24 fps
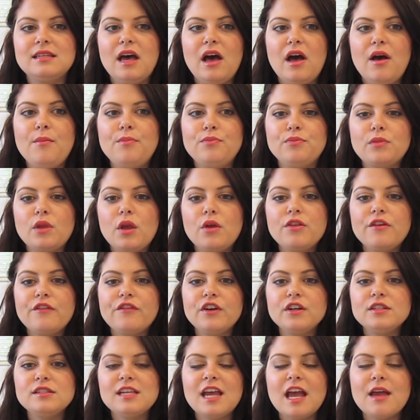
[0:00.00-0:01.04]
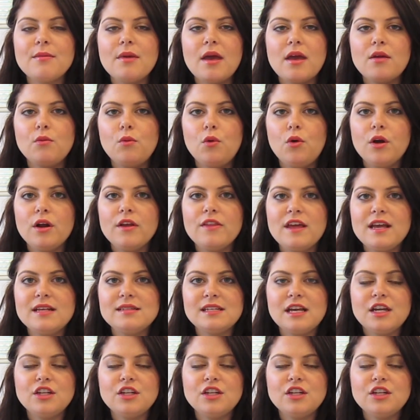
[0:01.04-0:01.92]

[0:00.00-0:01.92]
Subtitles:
The first time I wore this,